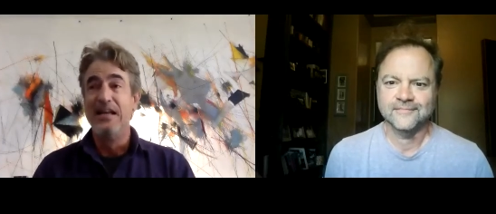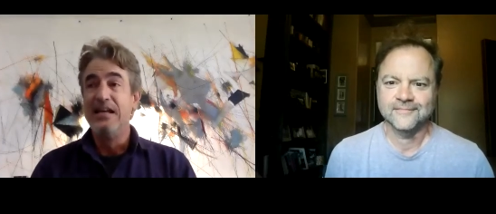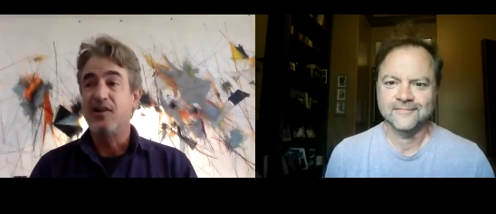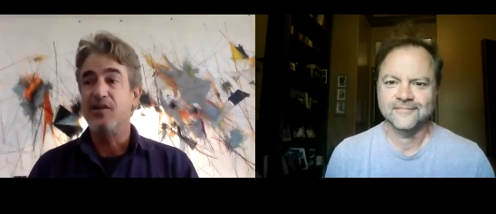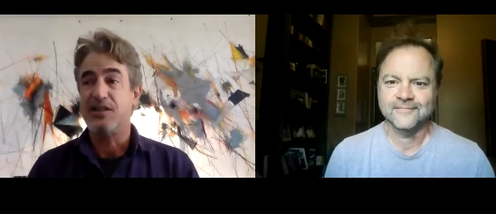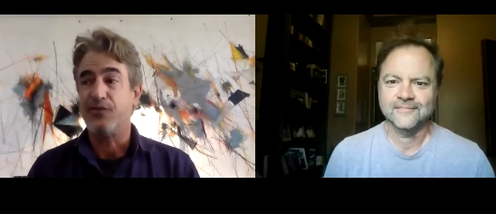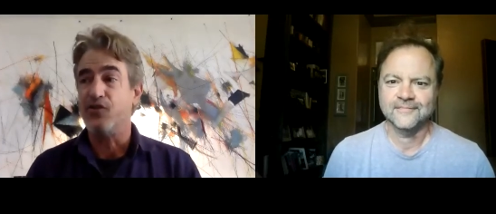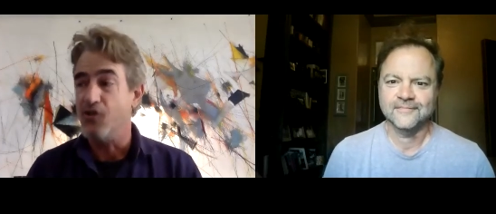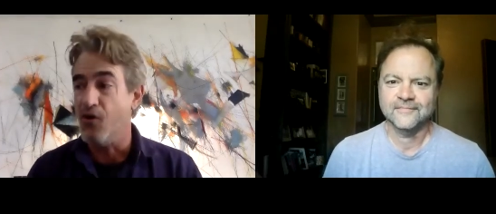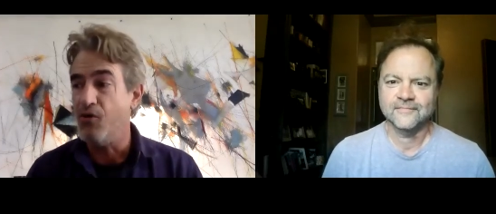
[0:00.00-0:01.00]
Speaker 1: Christopher
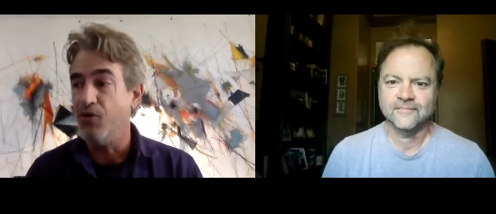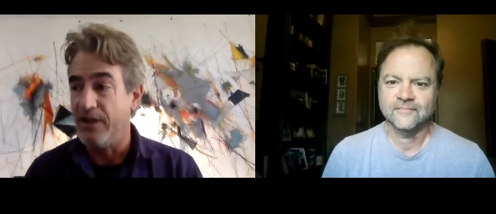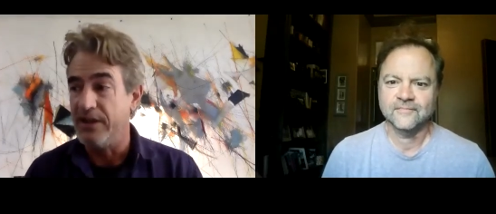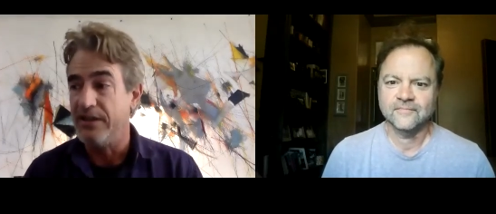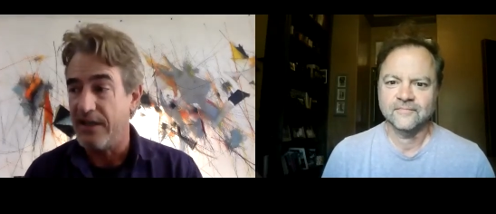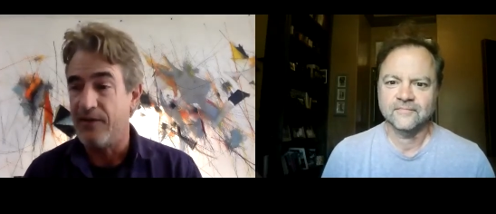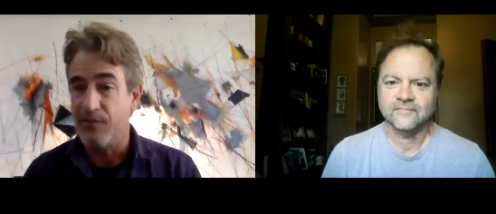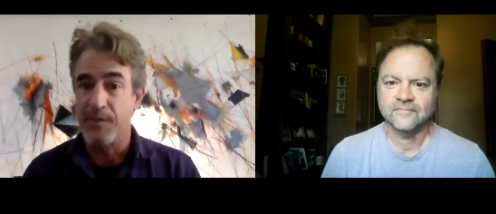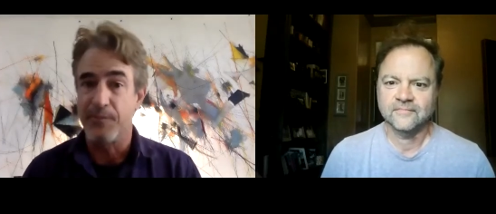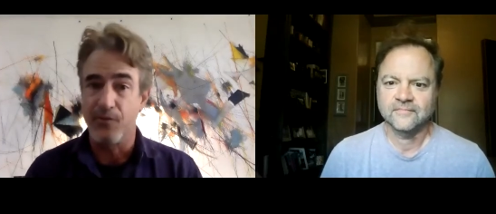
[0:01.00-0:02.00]
Nolan, I
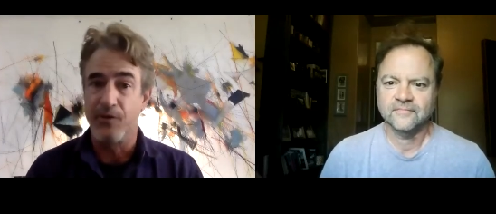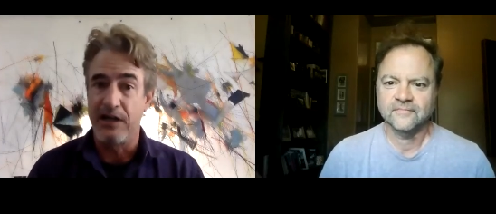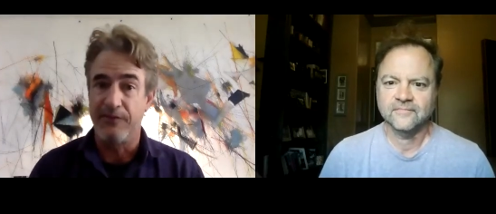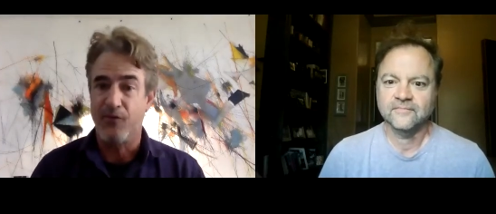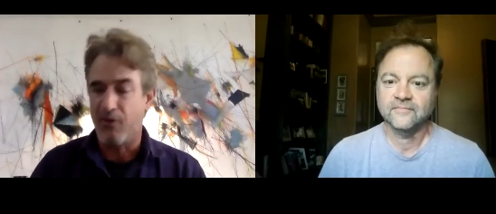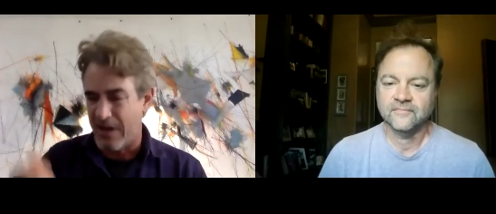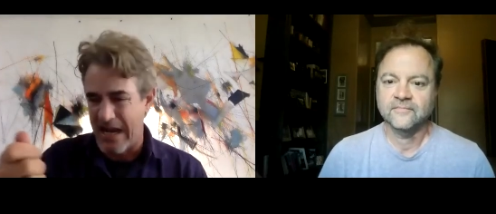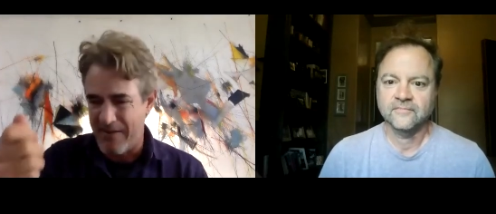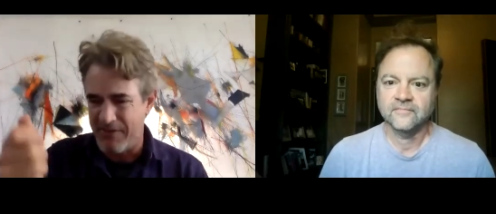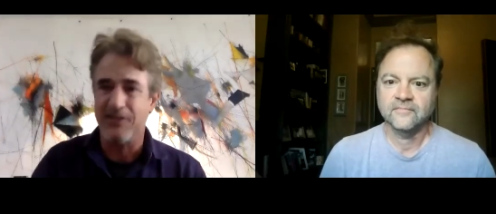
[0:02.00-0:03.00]
remember reading for and
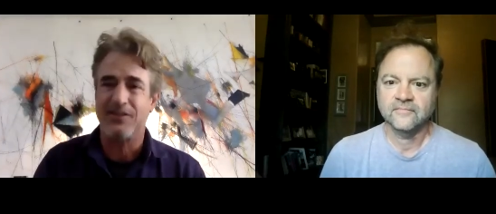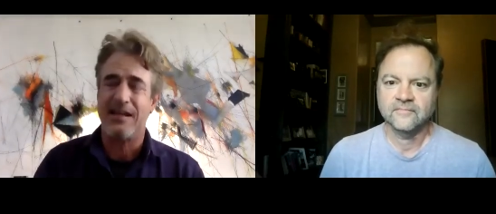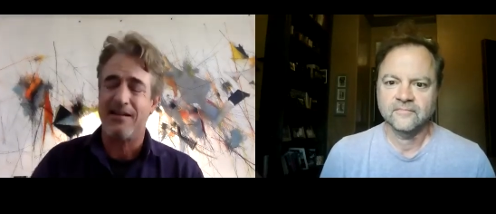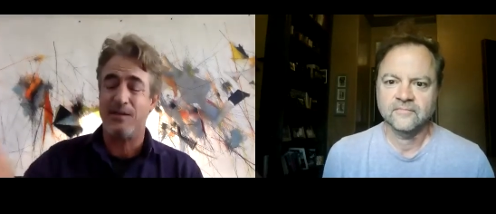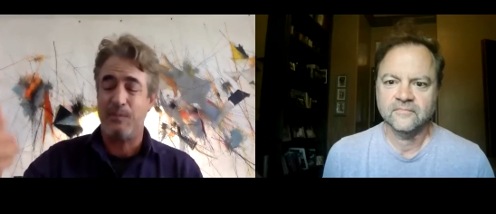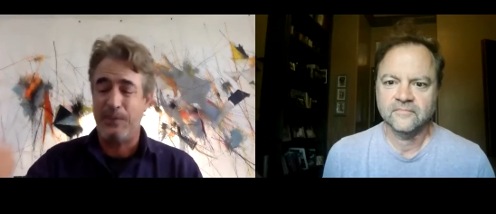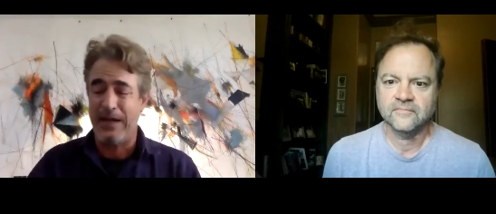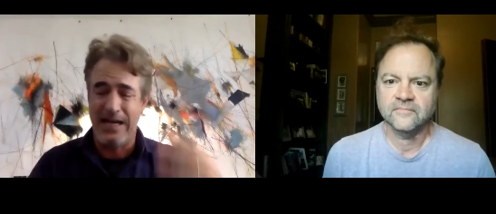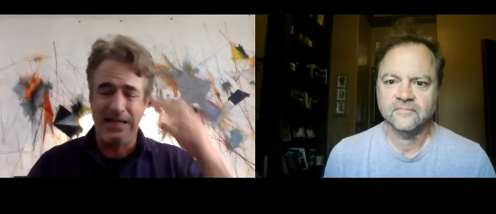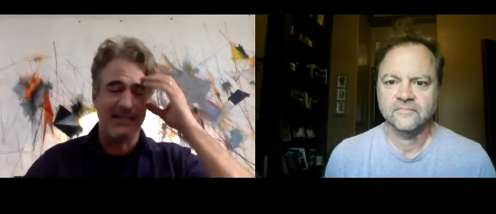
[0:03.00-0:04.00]
having to look down at the
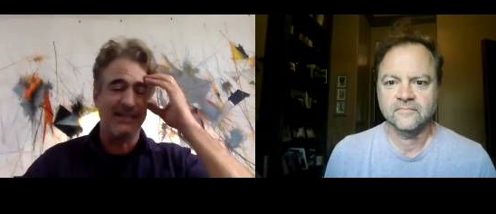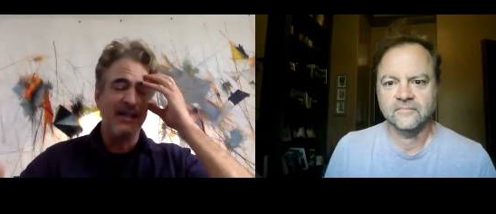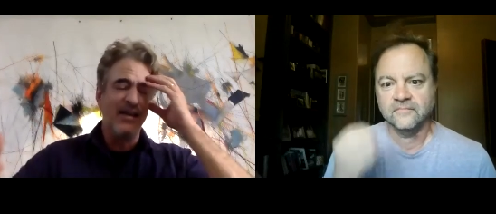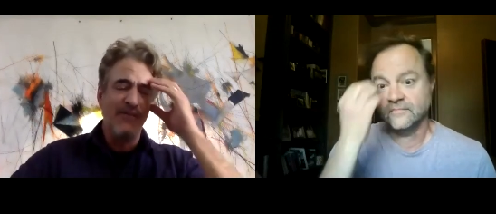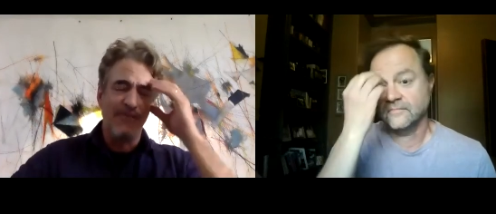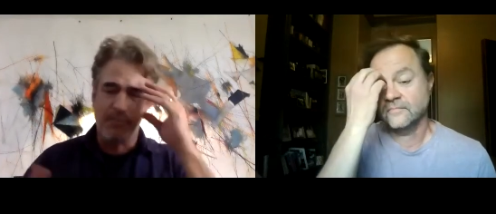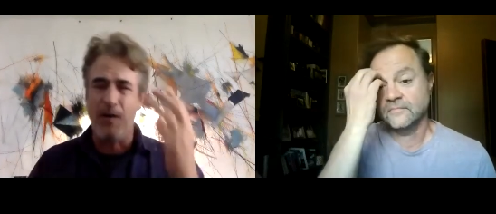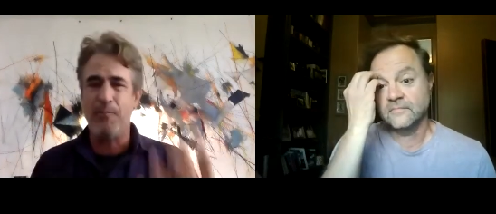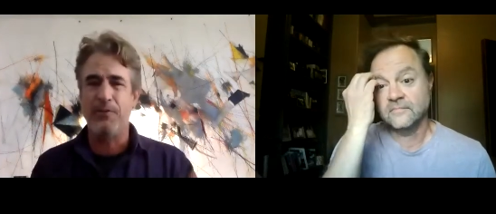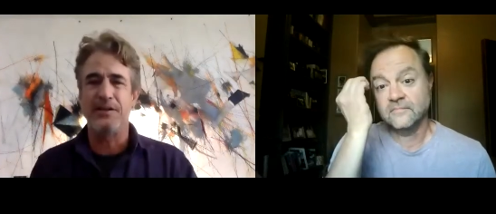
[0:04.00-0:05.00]
page and
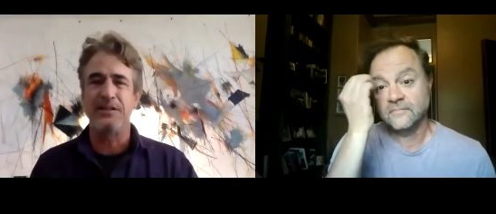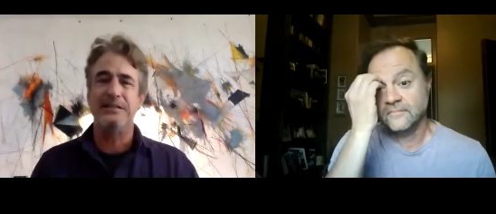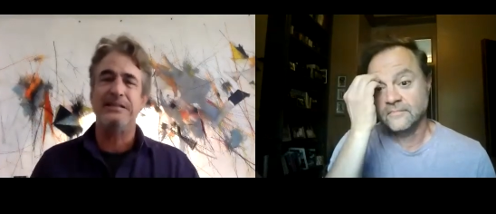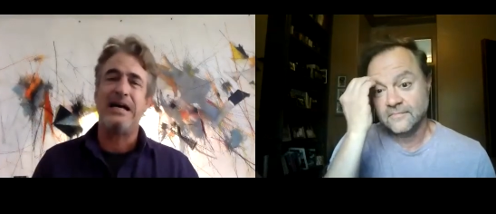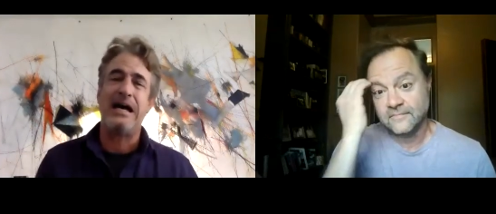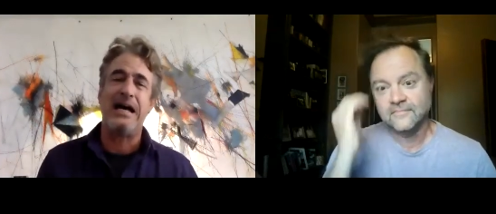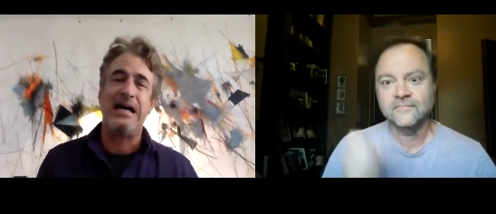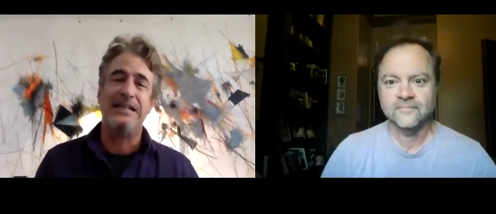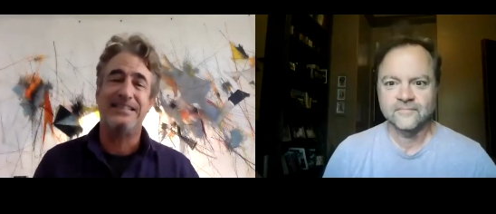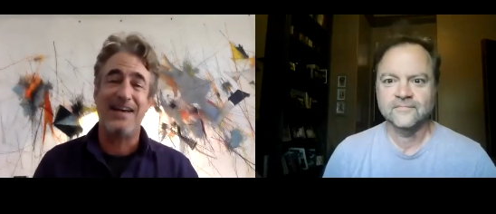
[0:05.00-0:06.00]
bumbling the
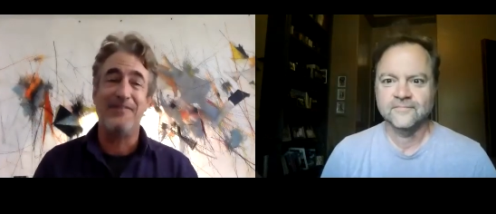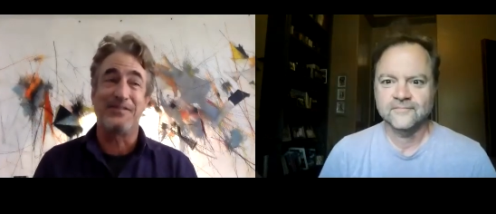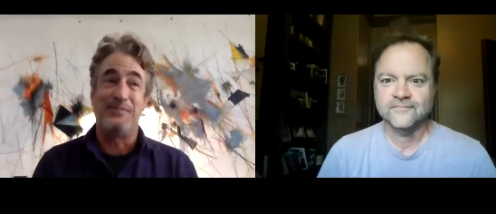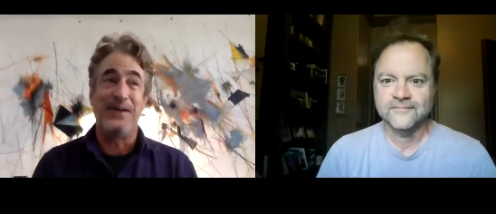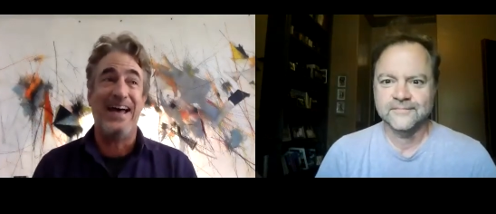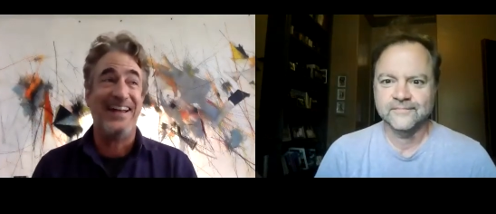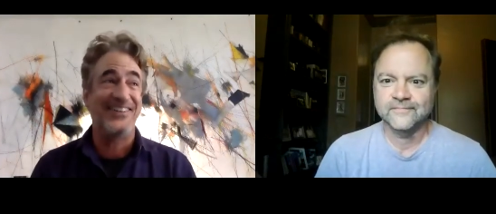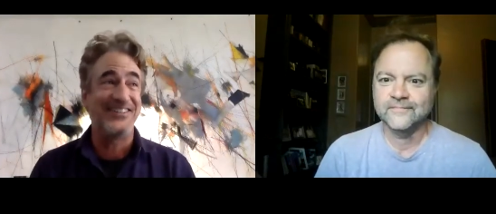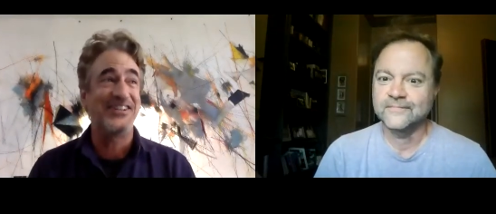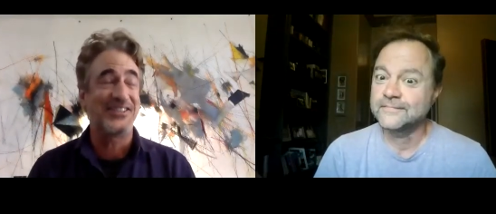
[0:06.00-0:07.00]
lines. That was a bad
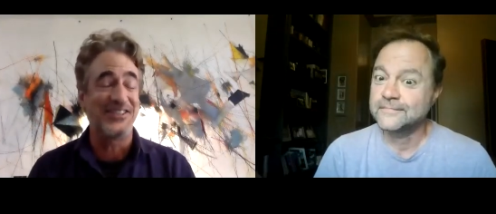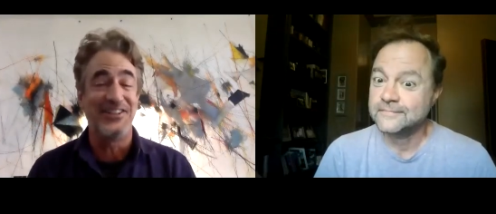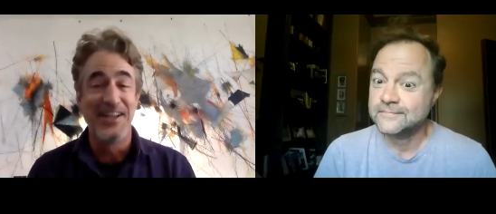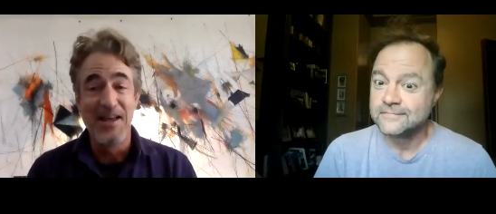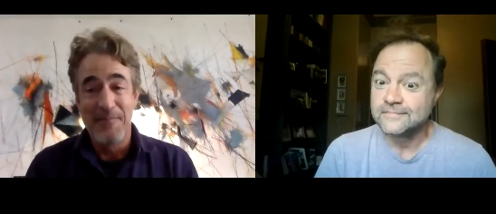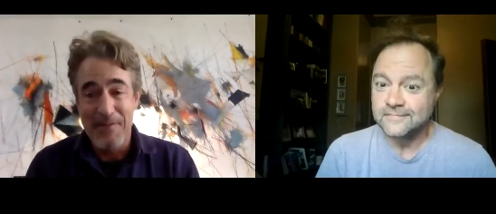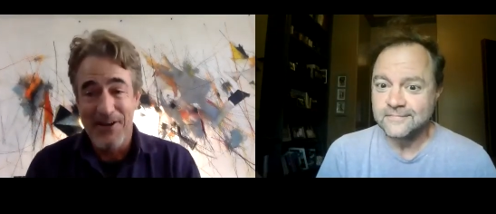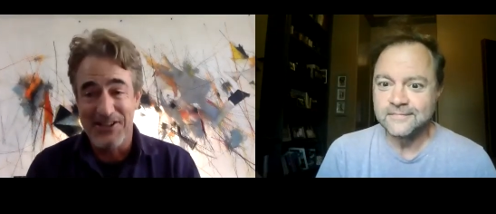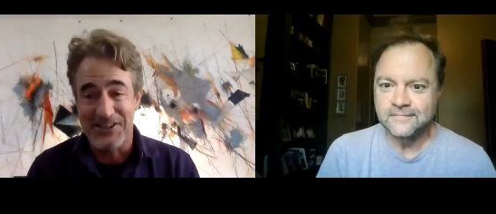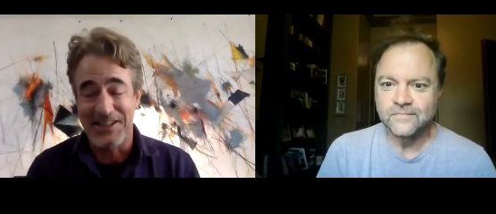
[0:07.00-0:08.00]
audition. Maybe I'll
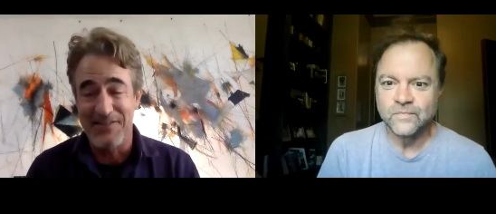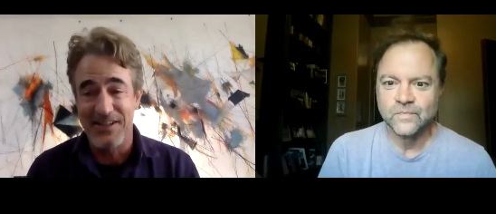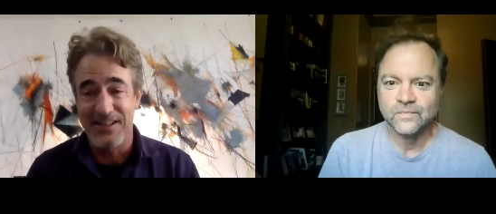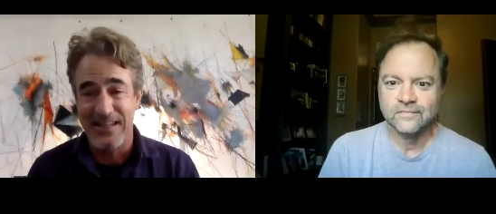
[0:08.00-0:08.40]
just leave it at